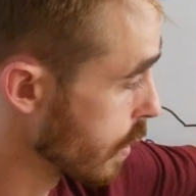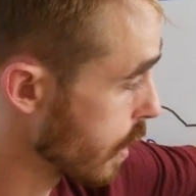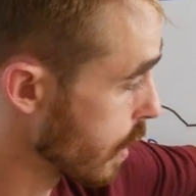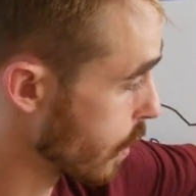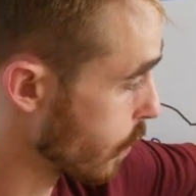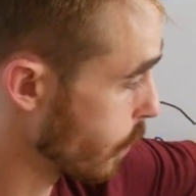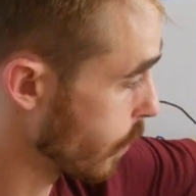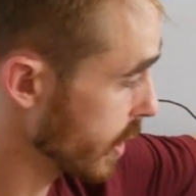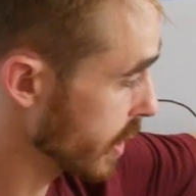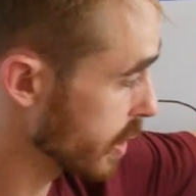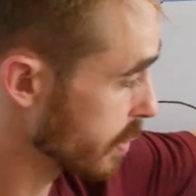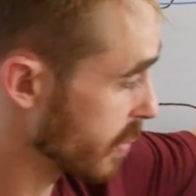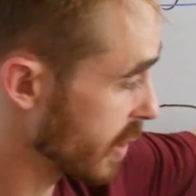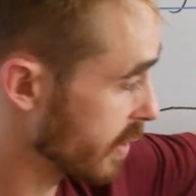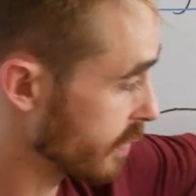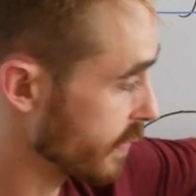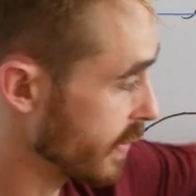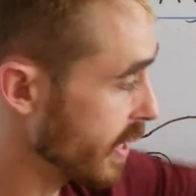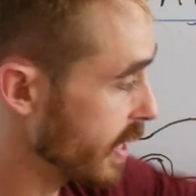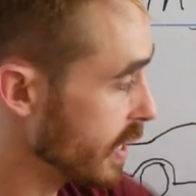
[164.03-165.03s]
a wing
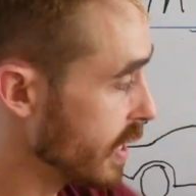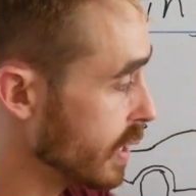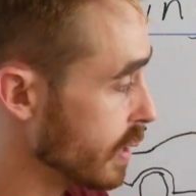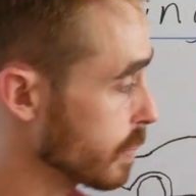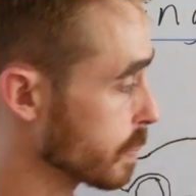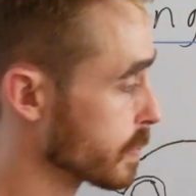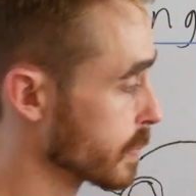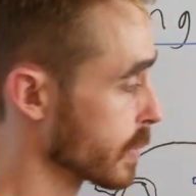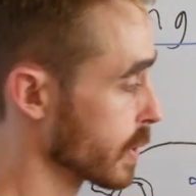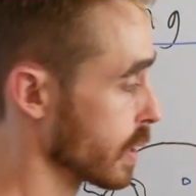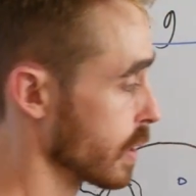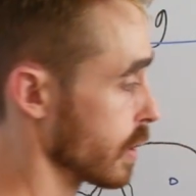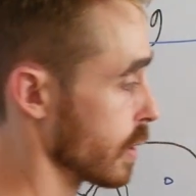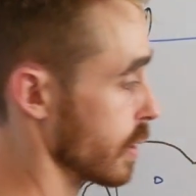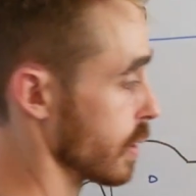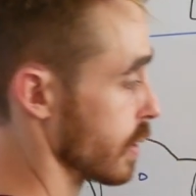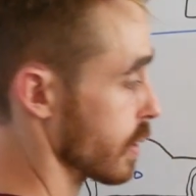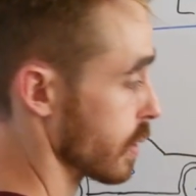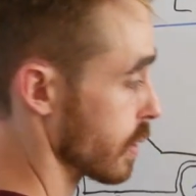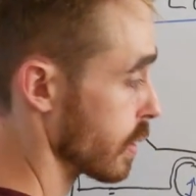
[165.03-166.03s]
above here,
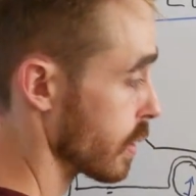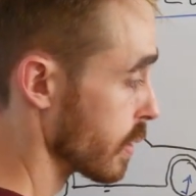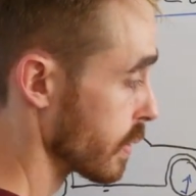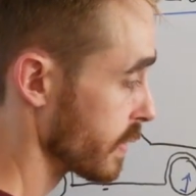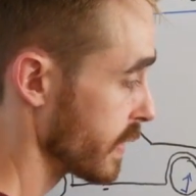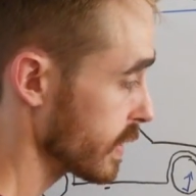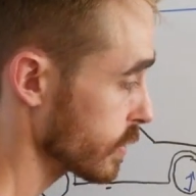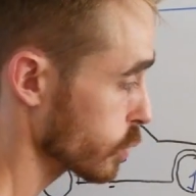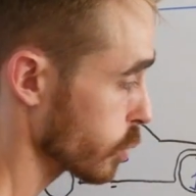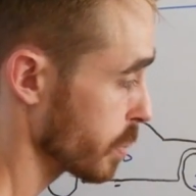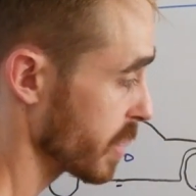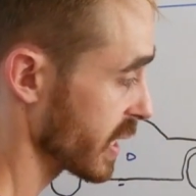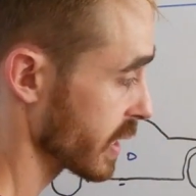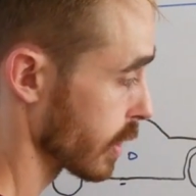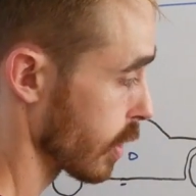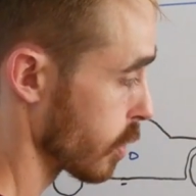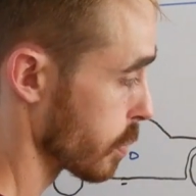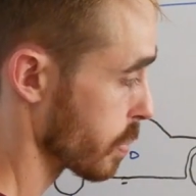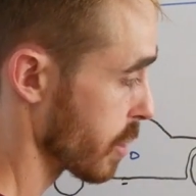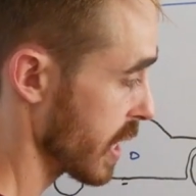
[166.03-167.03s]
this will be
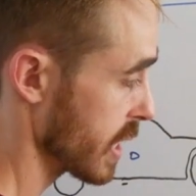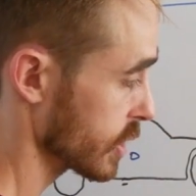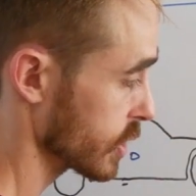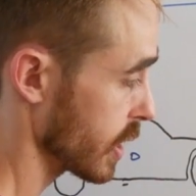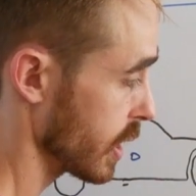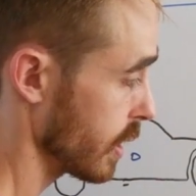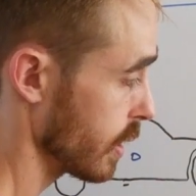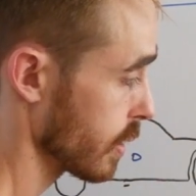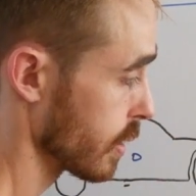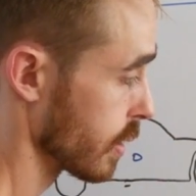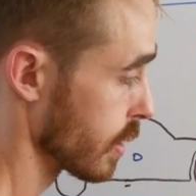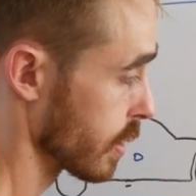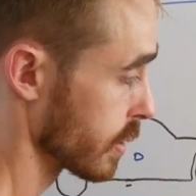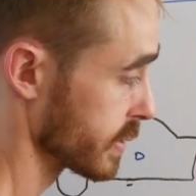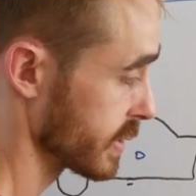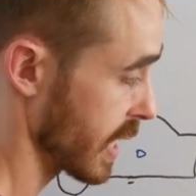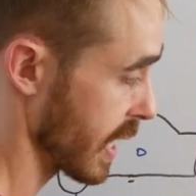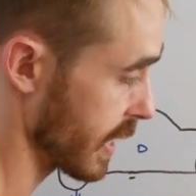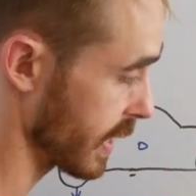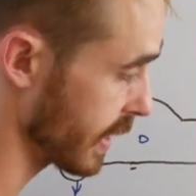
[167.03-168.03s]
low pressure
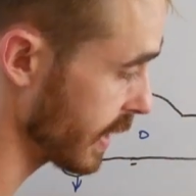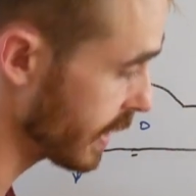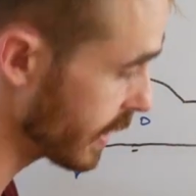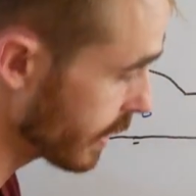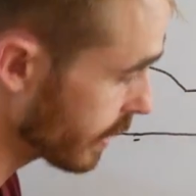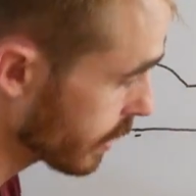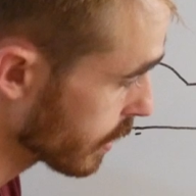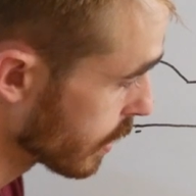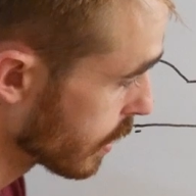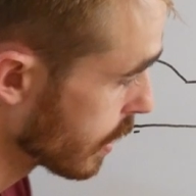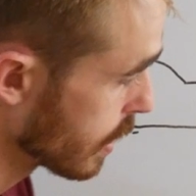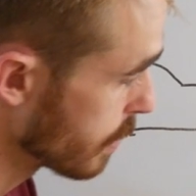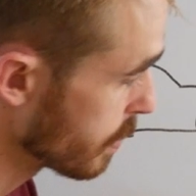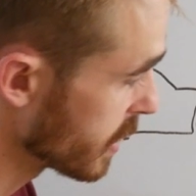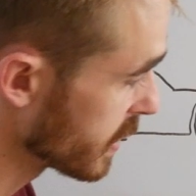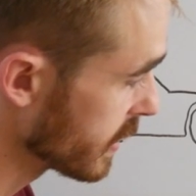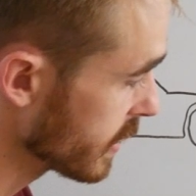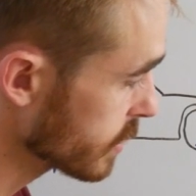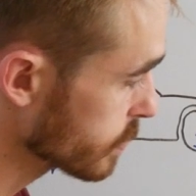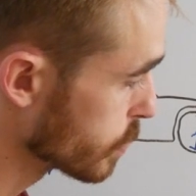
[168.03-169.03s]
down here,
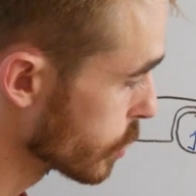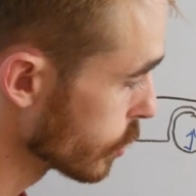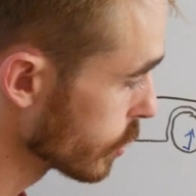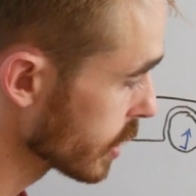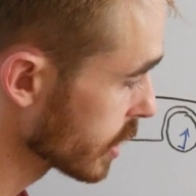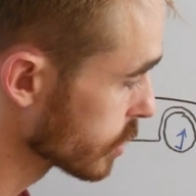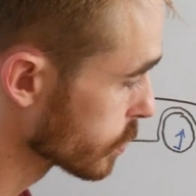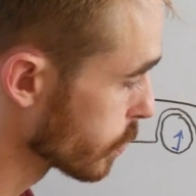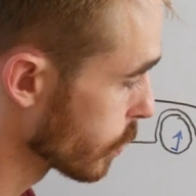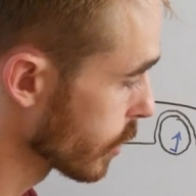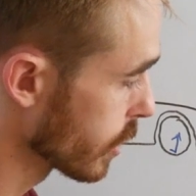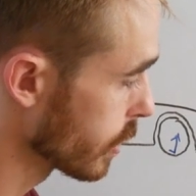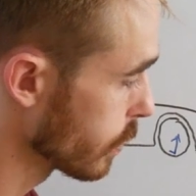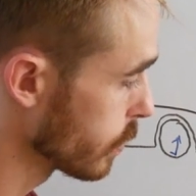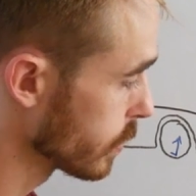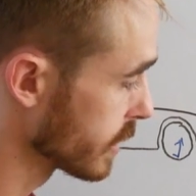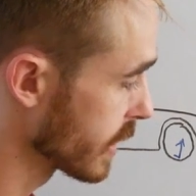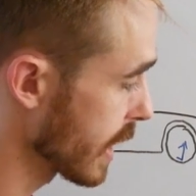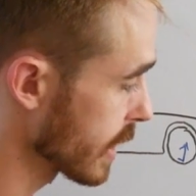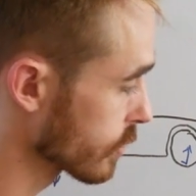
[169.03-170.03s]
but this boot lid spoiler
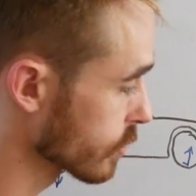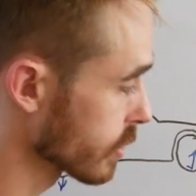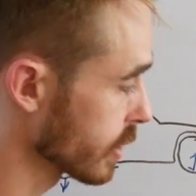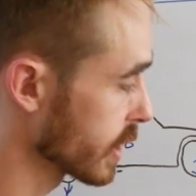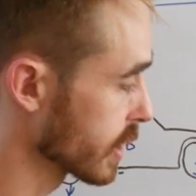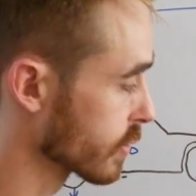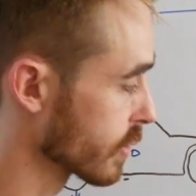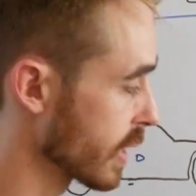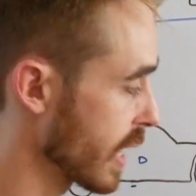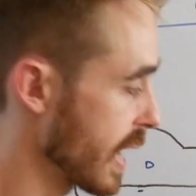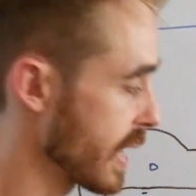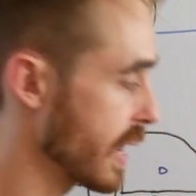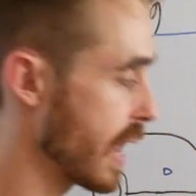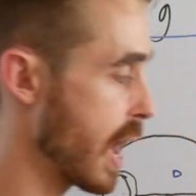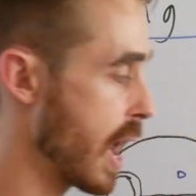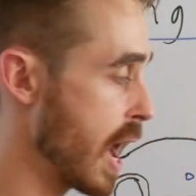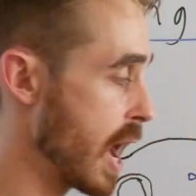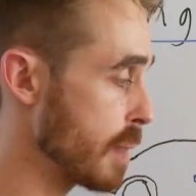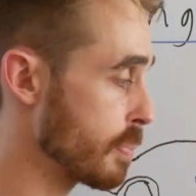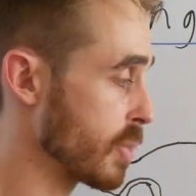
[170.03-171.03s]
will naturally create
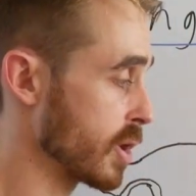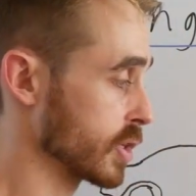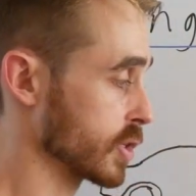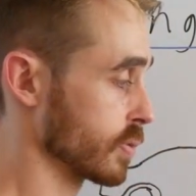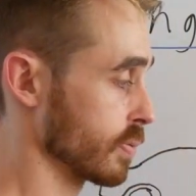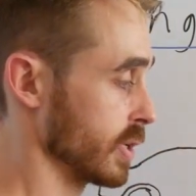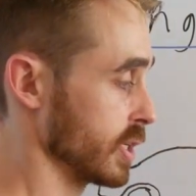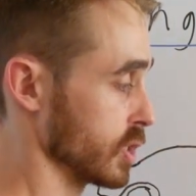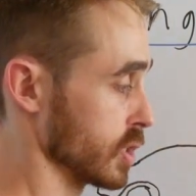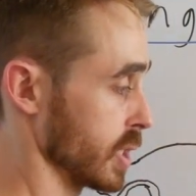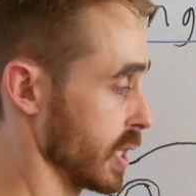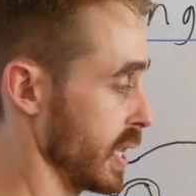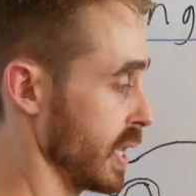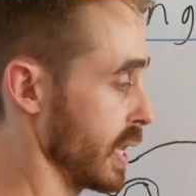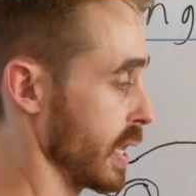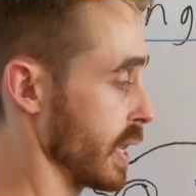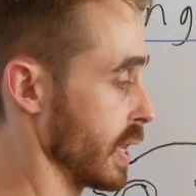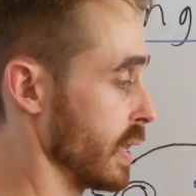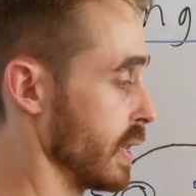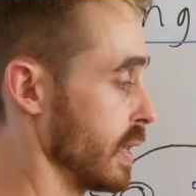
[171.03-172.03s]
a high pressure region
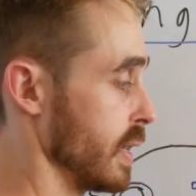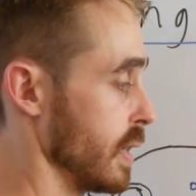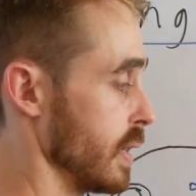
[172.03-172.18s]
here.